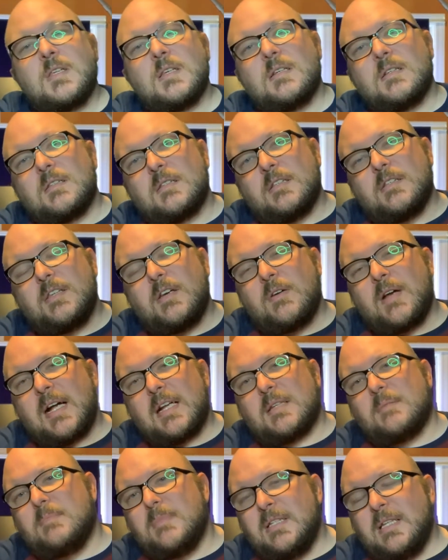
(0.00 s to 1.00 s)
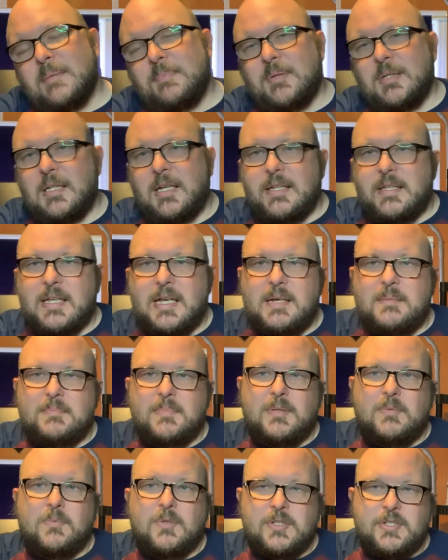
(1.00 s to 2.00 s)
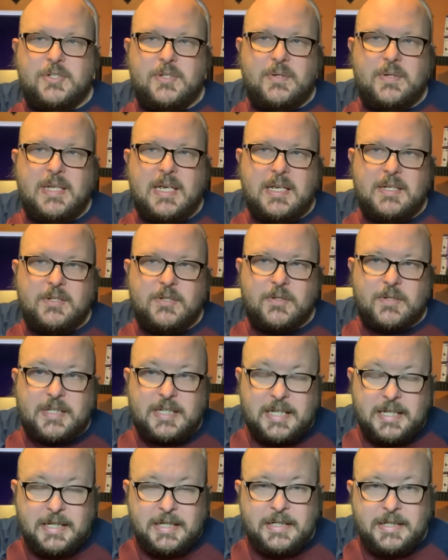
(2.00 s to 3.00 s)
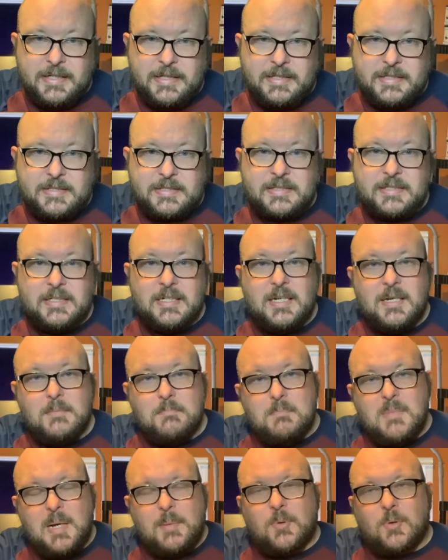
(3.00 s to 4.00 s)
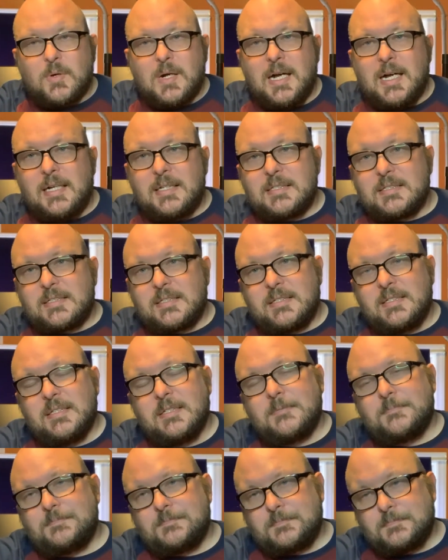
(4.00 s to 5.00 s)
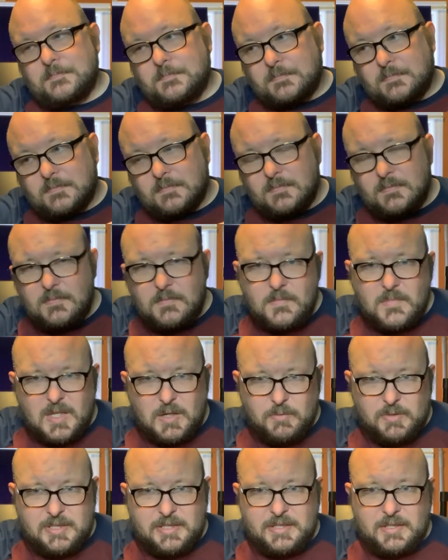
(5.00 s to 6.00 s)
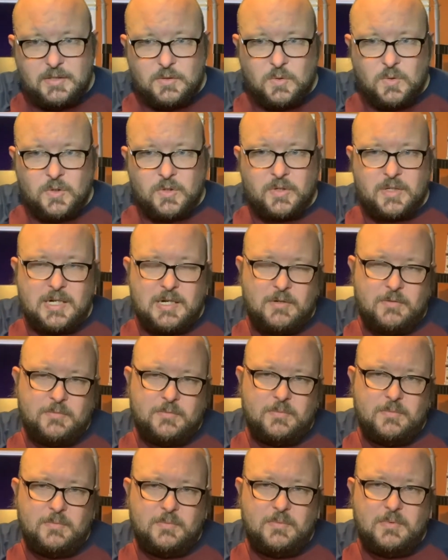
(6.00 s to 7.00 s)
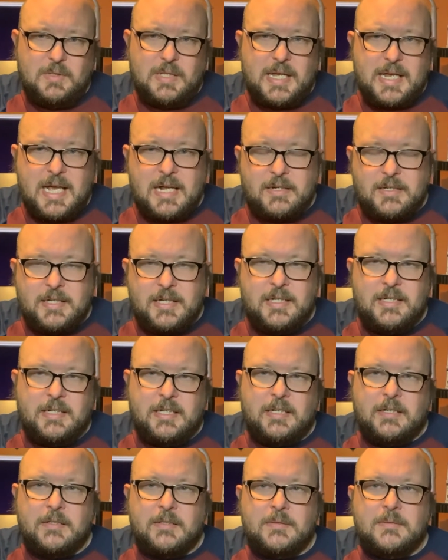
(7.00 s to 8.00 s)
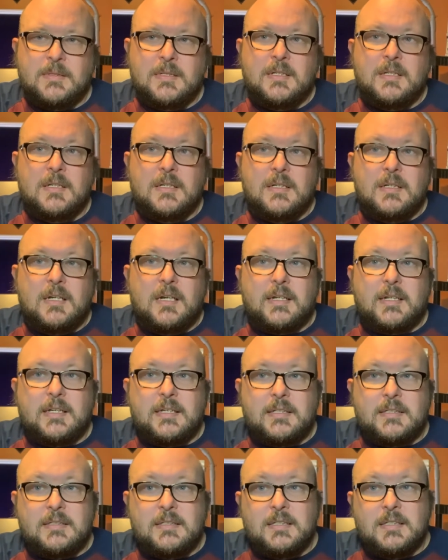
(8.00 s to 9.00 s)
to know how to manipulate that. But once you get your keys memorized, which is the order I'll lay out again here, again,